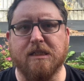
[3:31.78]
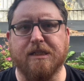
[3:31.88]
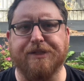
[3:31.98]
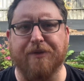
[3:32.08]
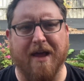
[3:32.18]

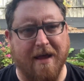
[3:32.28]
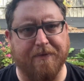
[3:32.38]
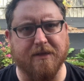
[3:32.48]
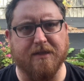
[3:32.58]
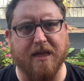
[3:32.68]
So that
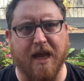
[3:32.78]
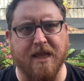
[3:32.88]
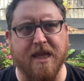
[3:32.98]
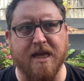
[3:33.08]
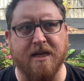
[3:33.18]
happened,
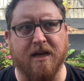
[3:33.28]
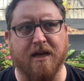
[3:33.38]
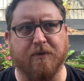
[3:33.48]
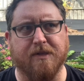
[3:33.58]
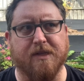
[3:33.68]
and then I
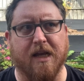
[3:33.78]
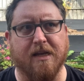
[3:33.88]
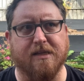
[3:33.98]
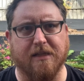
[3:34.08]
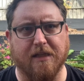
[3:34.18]
was
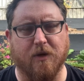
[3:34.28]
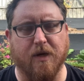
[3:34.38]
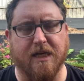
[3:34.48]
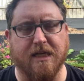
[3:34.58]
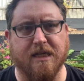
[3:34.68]
singing
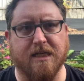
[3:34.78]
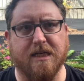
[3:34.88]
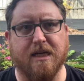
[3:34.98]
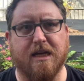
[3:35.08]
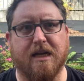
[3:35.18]
Soliloquy,
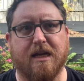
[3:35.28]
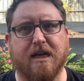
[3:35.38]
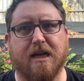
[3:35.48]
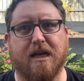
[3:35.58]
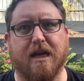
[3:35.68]

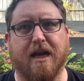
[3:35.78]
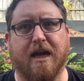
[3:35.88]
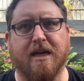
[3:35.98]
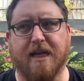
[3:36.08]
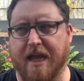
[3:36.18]

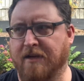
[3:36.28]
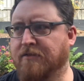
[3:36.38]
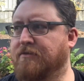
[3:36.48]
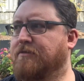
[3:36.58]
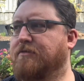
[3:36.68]
and again,
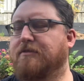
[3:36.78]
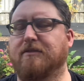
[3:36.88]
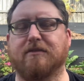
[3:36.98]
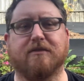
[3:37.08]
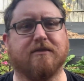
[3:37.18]

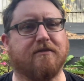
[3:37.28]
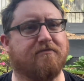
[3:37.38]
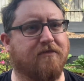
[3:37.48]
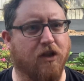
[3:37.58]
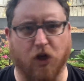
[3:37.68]

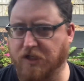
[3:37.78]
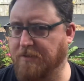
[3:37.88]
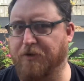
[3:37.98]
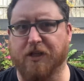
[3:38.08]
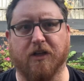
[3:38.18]
locked
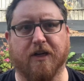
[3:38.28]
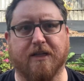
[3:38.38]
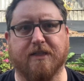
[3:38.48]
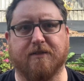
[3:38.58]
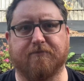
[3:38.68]
up on the
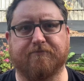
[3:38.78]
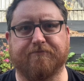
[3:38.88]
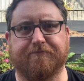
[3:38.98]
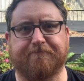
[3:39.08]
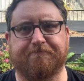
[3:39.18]
lyrics,
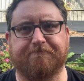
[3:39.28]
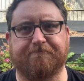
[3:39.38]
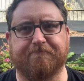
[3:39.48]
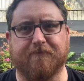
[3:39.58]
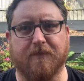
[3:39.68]

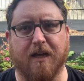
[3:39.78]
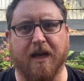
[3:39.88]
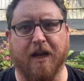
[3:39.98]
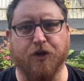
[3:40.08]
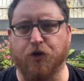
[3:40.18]

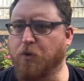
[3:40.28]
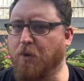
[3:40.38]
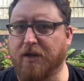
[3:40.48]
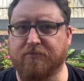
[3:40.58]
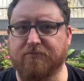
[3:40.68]
and I don't know
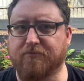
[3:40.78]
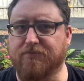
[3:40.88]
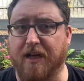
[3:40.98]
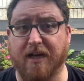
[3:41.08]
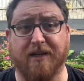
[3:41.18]
why.
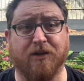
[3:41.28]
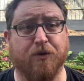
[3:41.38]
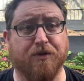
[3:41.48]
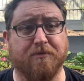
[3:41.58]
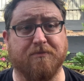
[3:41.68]
I
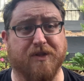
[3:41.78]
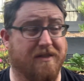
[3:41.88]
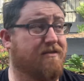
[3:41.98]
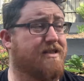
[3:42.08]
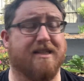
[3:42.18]
know them
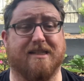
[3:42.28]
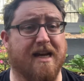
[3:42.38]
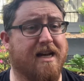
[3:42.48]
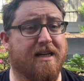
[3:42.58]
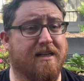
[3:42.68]
still to this
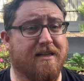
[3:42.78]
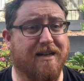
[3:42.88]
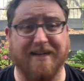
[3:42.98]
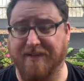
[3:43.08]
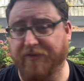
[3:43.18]
day.
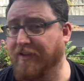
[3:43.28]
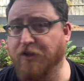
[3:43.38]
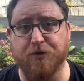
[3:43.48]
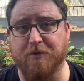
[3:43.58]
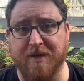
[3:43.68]
I definitely
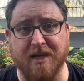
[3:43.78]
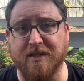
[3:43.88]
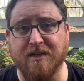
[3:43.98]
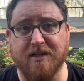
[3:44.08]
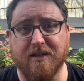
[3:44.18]
knew them then.